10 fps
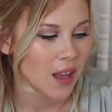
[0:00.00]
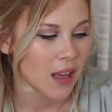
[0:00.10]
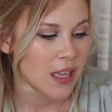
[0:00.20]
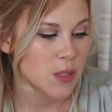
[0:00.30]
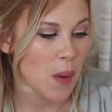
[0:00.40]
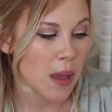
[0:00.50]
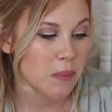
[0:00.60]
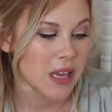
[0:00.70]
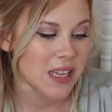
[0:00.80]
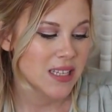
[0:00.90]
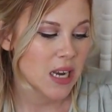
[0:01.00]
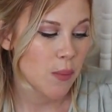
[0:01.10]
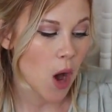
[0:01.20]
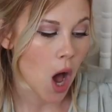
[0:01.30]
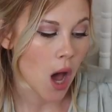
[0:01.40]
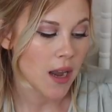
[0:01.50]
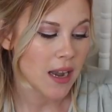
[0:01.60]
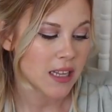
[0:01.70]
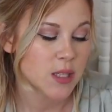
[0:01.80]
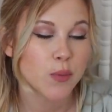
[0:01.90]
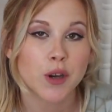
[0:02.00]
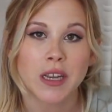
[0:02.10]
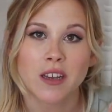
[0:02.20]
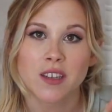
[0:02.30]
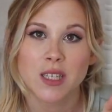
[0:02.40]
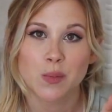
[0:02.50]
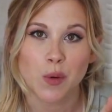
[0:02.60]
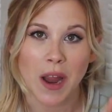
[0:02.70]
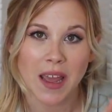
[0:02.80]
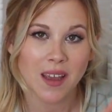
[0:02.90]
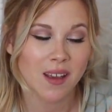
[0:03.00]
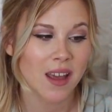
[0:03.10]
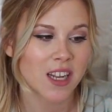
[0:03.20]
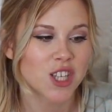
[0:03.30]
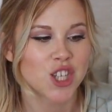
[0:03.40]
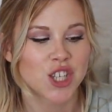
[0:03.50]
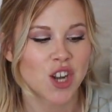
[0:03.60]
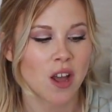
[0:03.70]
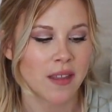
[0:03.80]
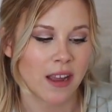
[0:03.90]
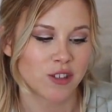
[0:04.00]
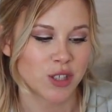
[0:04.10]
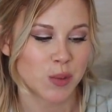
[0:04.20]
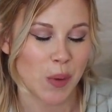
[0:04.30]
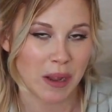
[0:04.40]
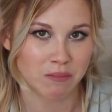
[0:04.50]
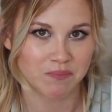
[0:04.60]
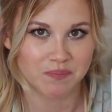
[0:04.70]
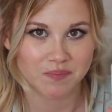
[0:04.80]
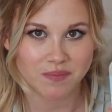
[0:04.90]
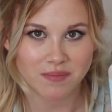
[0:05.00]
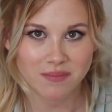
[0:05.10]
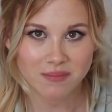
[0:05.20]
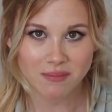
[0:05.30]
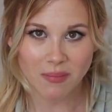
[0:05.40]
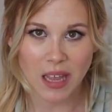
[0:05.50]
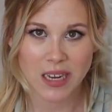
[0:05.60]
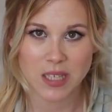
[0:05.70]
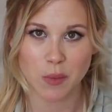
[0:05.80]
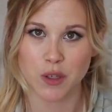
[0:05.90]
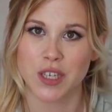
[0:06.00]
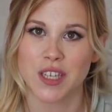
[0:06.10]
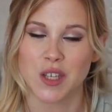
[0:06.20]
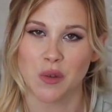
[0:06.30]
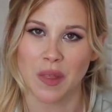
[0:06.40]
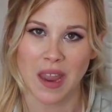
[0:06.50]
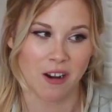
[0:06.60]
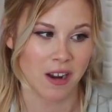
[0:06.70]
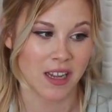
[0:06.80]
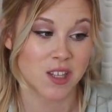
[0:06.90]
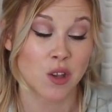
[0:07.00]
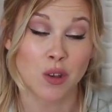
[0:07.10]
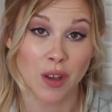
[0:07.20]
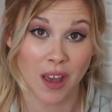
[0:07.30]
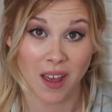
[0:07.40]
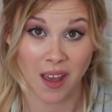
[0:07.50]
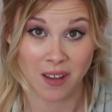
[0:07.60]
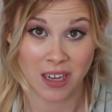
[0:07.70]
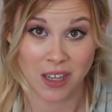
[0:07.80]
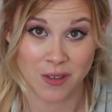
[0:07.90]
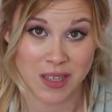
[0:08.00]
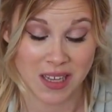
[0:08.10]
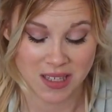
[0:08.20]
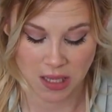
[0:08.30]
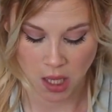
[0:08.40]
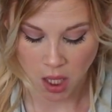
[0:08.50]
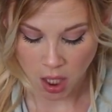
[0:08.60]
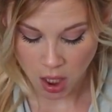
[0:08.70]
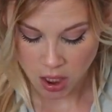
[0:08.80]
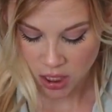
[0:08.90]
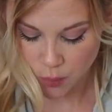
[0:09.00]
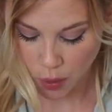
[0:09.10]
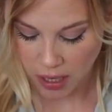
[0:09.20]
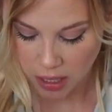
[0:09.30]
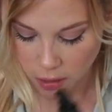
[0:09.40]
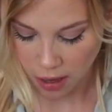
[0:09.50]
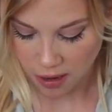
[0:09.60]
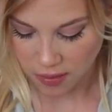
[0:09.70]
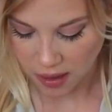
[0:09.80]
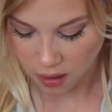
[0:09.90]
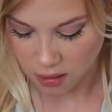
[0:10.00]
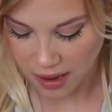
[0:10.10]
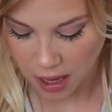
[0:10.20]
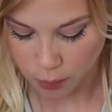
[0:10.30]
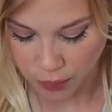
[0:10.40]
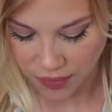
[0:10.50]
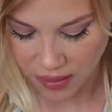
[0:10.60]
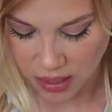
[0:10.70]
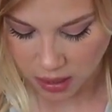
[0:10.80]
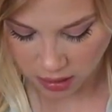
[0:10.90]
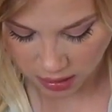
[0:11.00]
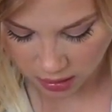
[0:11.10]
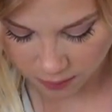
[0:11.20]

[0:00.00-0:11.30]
it's by Peas in a Pod, and it's perennial spray, and it's just all natural spray. And it's supposed to soothe the area. So I'm gonna use this, spray it around there, and help with the healing.